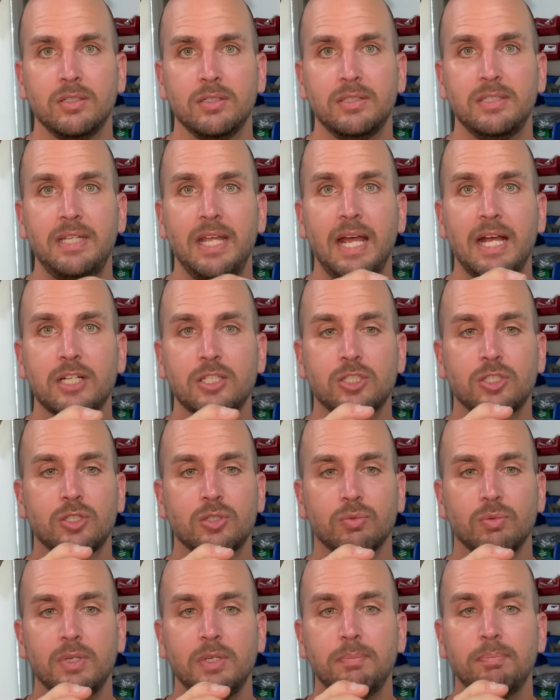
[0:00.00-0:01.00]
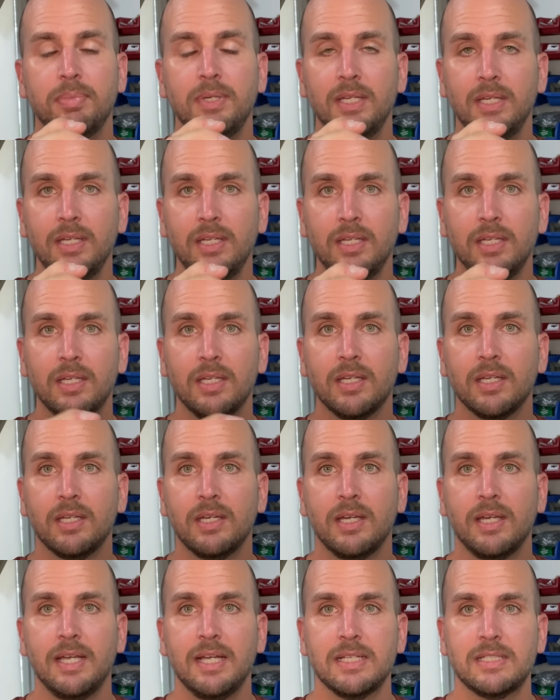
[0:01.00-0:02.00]
dash 3P,
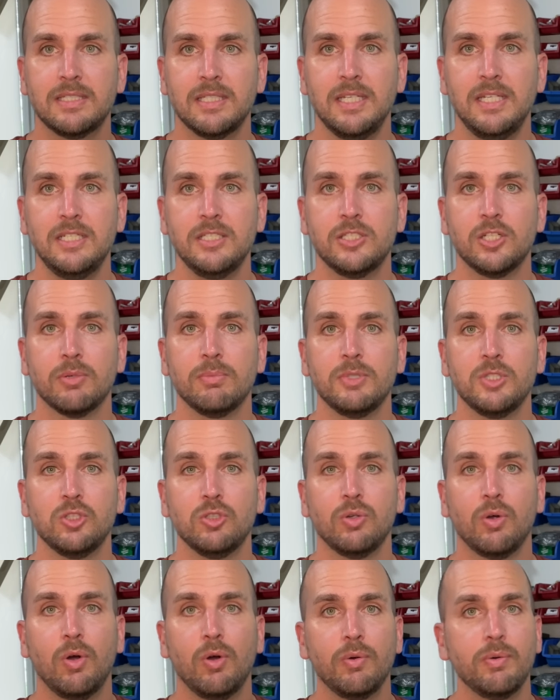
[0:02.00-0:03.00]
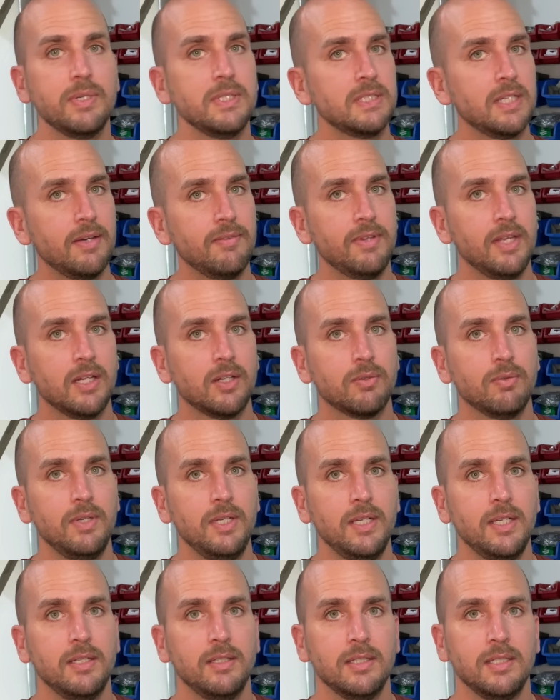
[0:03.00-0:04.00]
it's easier because you always have that
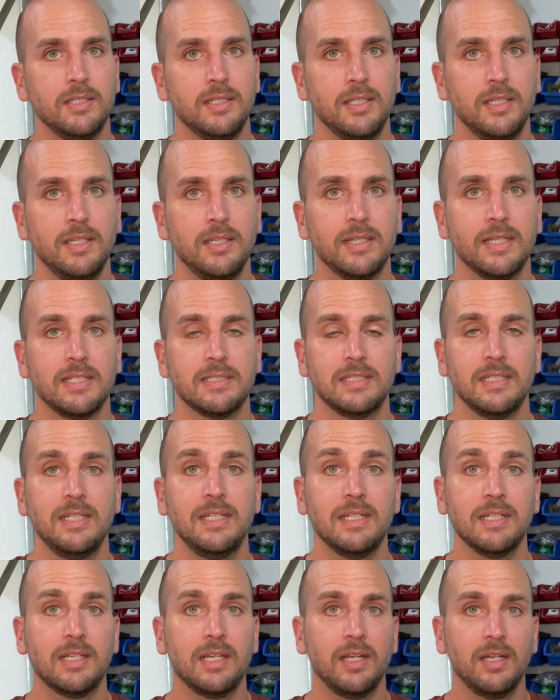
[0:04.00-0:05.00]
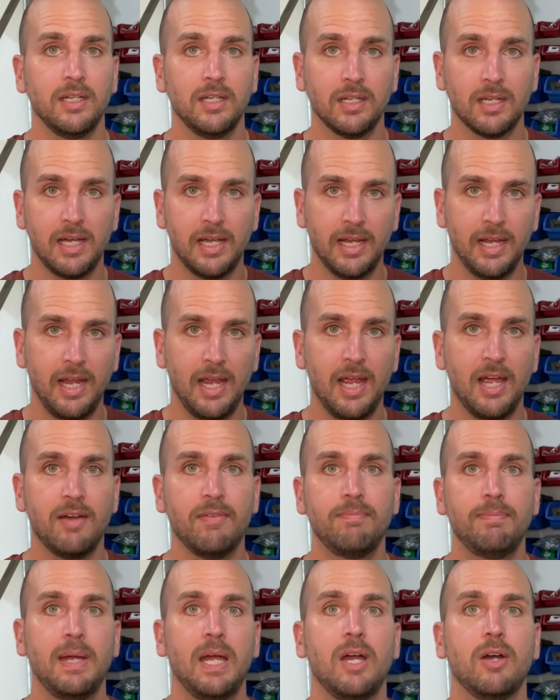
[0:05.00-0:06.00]
green LED that's indicating I
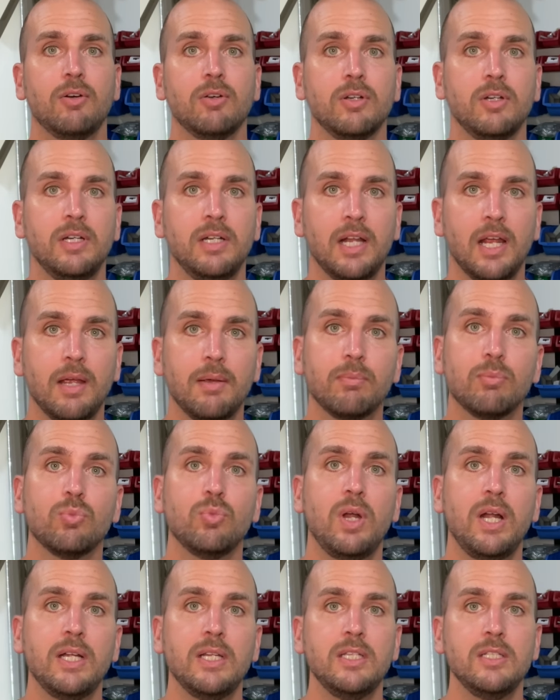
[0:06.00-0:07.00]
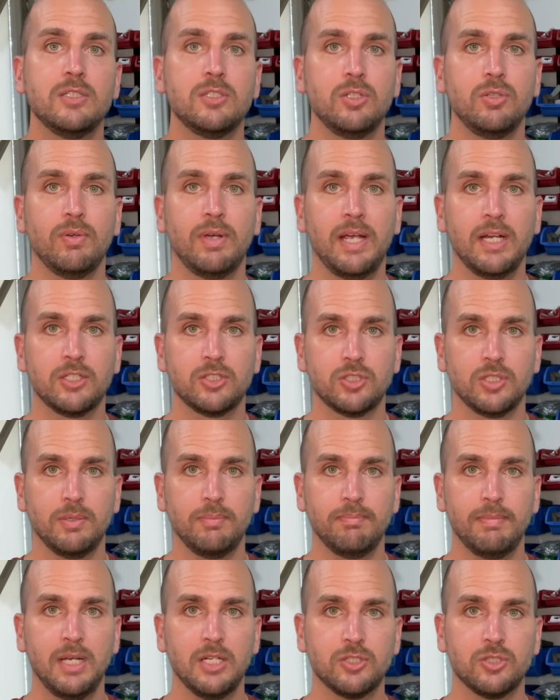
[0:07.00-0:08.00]
have power and I'm ready to actually
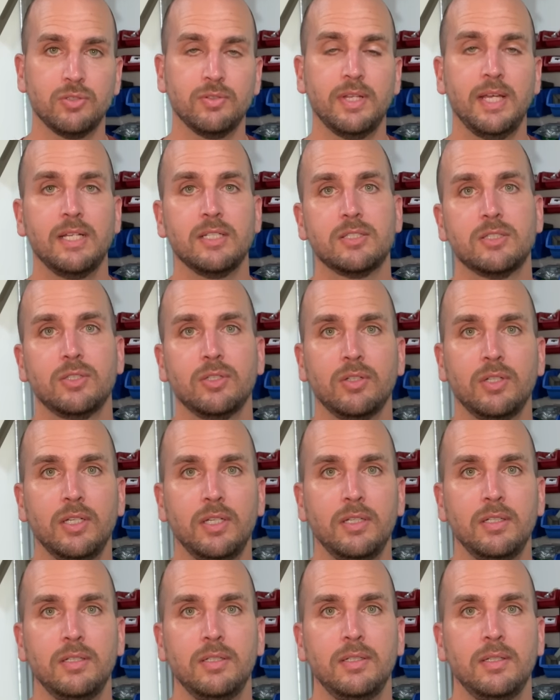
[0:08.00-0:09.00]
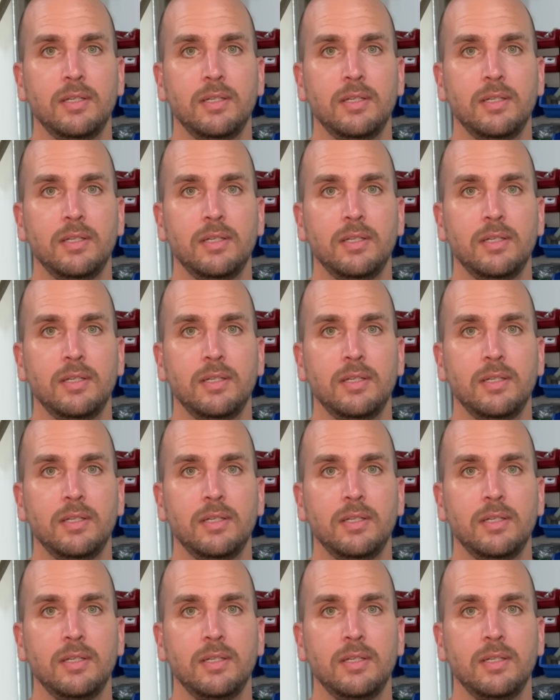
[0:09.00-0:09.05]
measure that circuit.